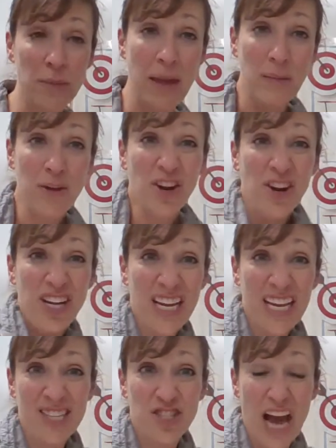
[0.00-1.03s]
Maybe you're going to
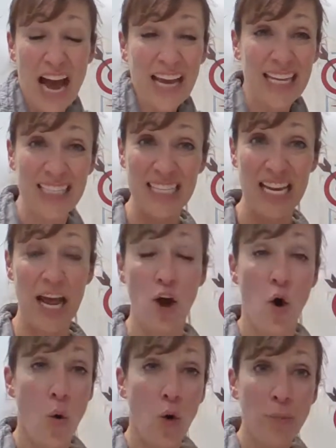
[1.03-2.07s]
need a jacket today,
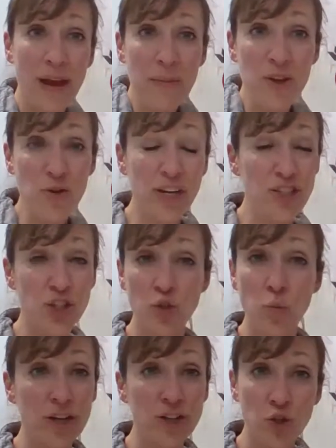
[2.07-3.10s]
or maybe you can just
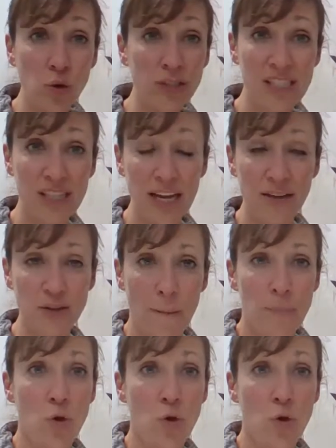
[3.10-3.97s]
wear short sleeves,